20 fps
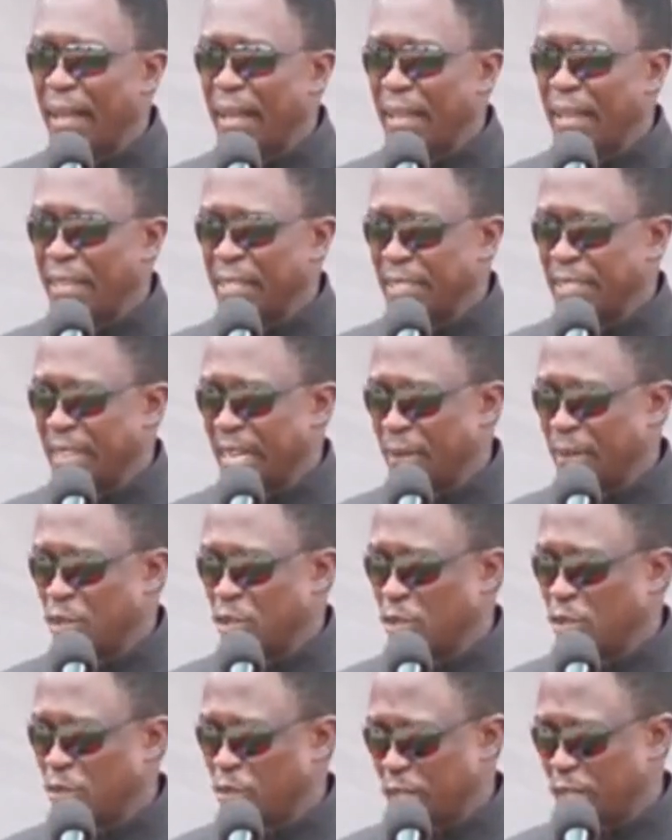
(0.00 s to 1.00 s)
in
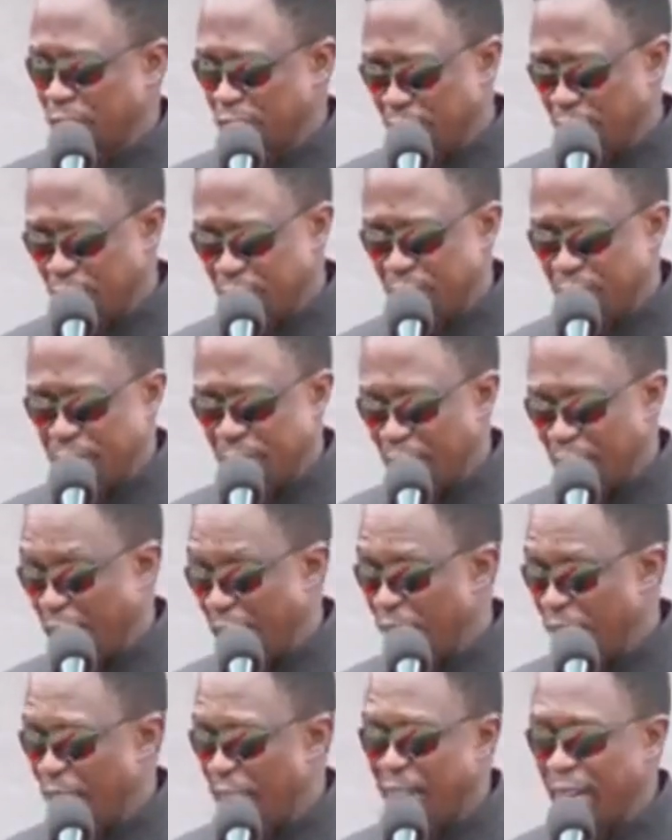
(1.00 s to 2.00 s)
terms of facilities, and
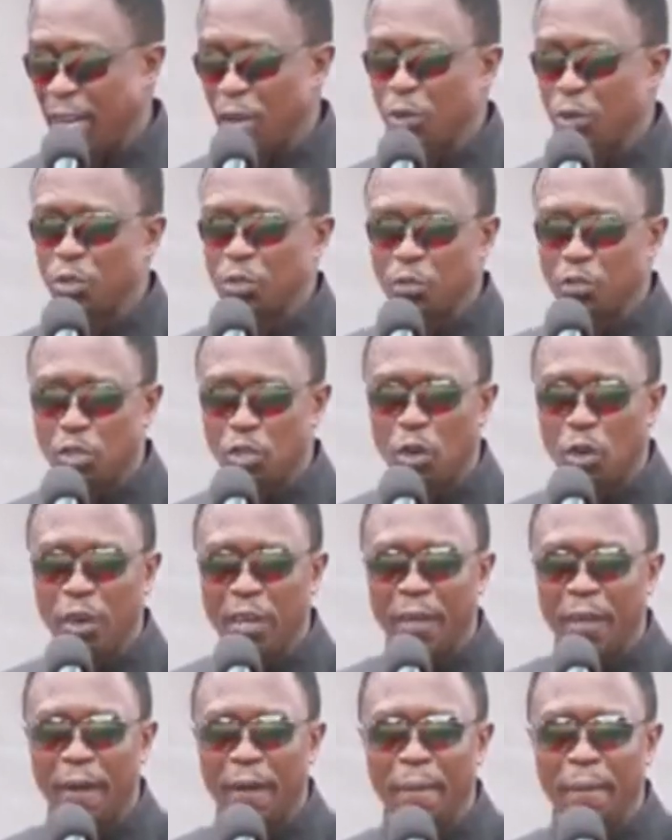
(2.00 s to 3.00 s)
I've had a lot of talk
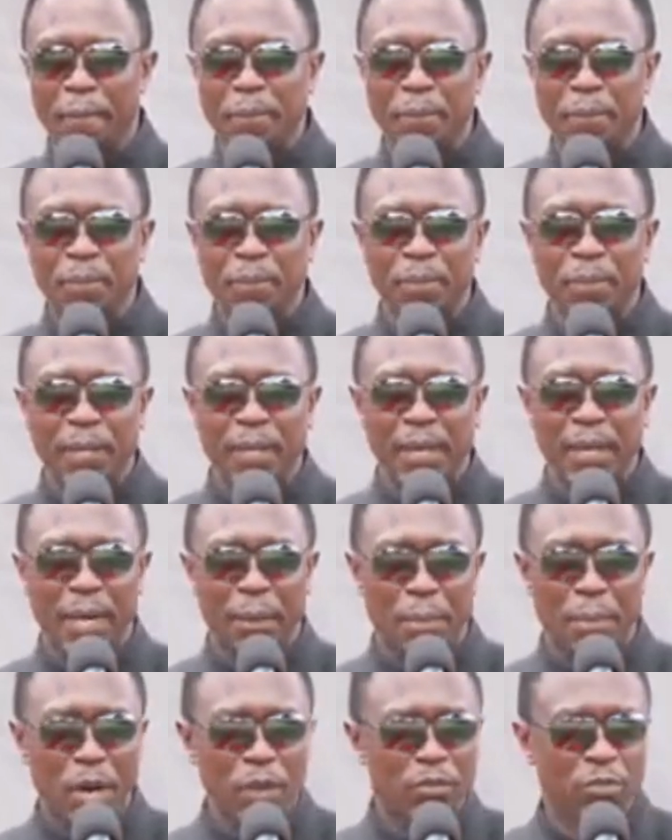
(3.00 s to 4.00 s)
here
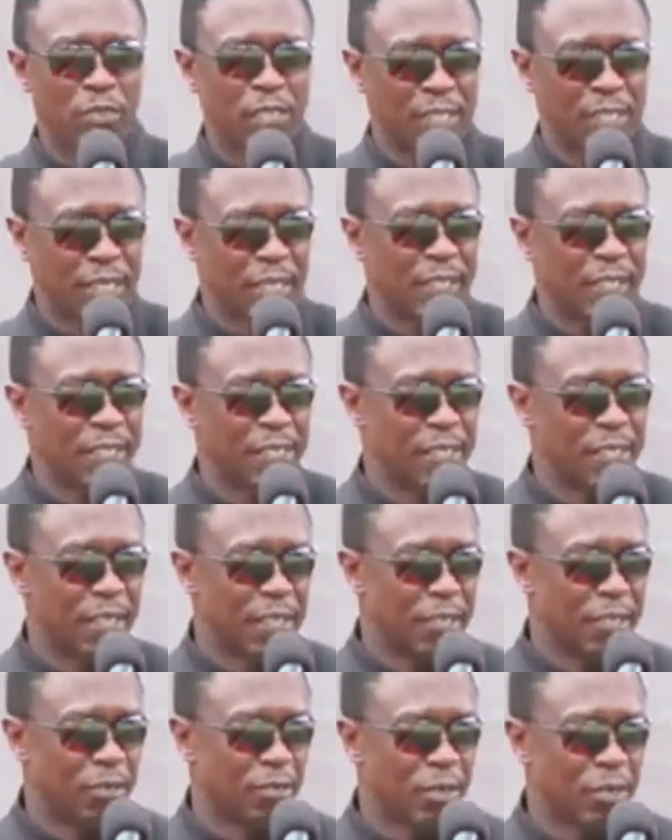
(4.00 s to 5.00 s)
about facilities
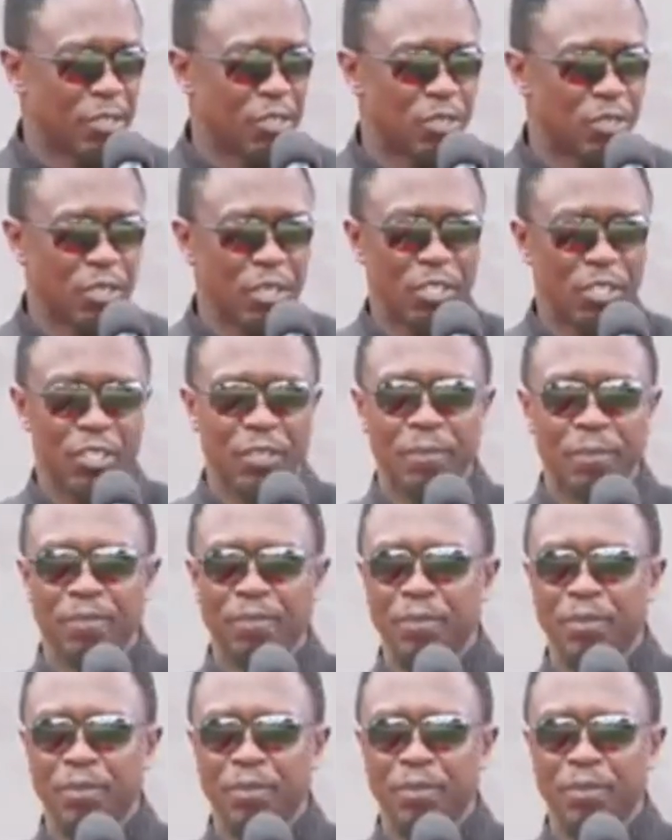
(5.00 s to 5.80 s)
and infrastructure.